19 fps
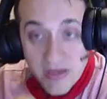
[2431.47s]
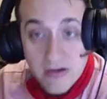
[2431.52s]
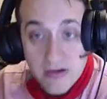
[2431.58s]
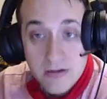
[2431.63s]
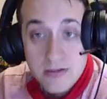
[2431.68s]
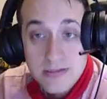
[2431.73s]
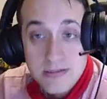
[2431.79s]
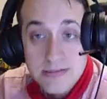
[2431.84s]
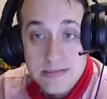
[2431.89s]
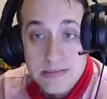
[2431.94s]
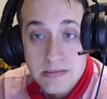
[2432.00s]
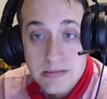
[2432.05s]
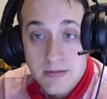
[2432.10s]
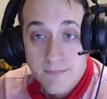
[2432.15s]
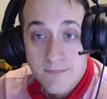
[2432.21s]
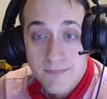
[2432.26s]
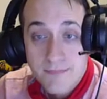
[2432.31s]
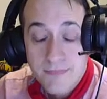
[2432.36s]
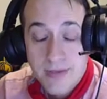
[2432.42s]

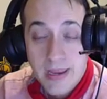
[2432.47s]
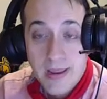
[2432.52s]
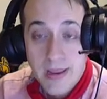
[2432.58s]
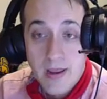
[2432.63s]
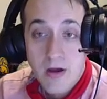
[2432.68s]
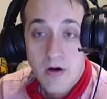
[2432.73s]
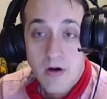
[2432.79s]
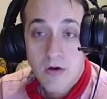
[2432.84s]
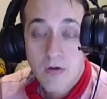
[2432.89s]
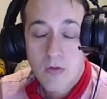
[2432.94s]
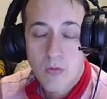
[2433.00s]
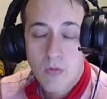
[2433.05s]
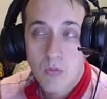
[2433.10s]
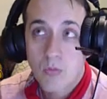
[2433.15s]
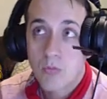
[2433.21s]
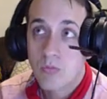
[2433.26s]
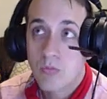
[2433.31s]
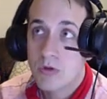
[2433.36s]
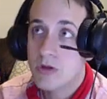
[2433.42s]
because
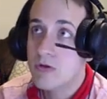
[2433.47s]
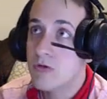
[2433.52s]
now